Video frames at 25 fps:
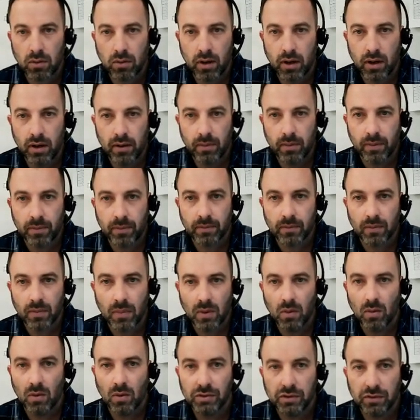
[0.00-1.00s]
Okay.
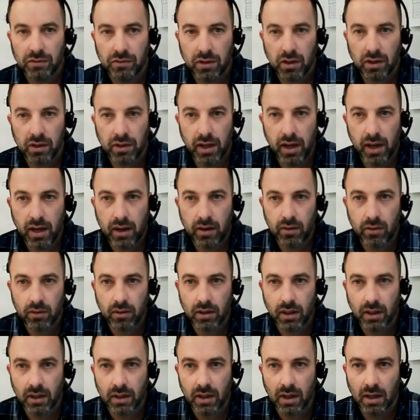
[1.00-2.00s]
Once you've done that,
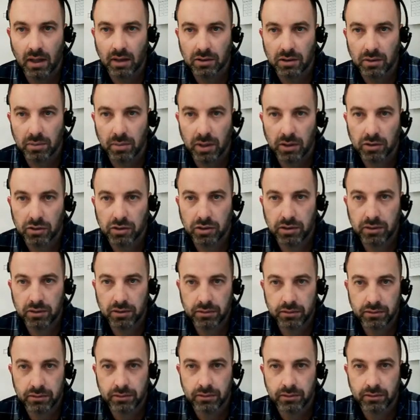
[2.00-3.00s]
click on
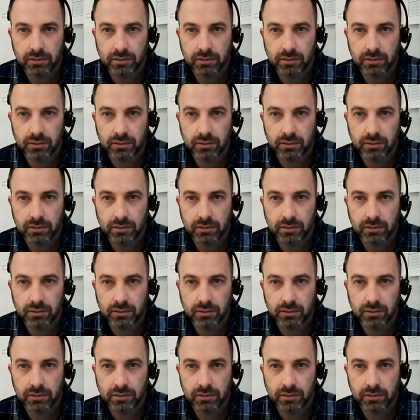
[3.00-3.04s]
dimension